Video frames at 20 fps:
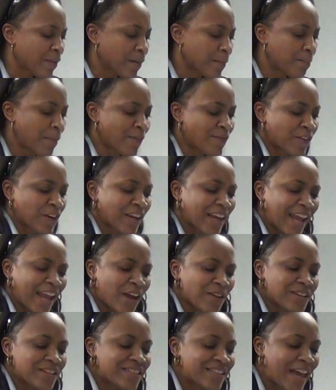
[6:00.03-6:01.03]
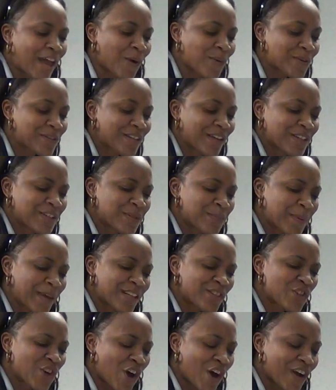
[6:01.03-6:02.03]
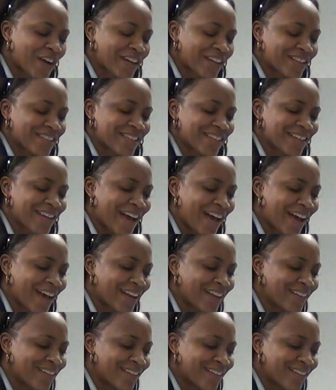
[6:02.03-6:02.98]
But for countless hours I spent talking to God,